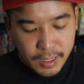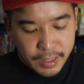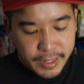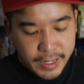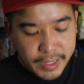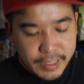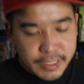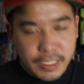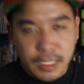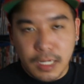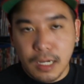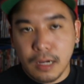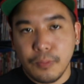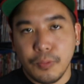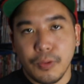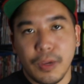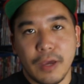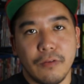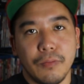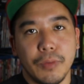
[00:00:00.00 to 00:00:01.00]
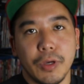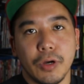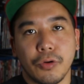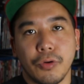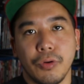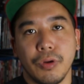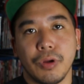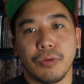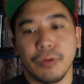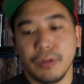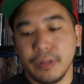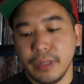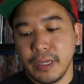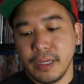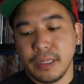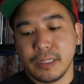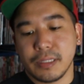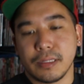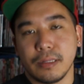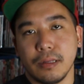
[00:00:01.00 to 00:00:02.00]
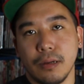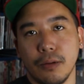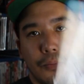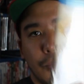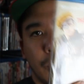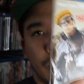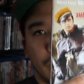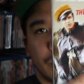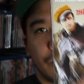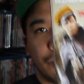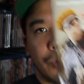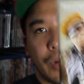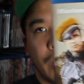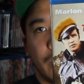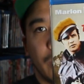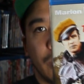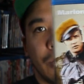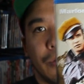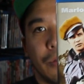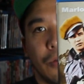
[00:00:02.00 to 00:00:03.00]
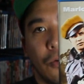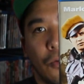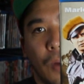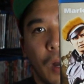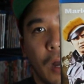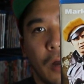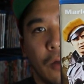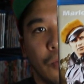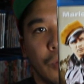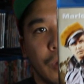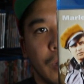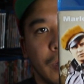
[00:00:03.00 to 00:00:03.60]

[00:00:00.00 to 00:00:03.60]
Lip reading: Next up, we have a Mill Creek release, Marlon Brando and the Wild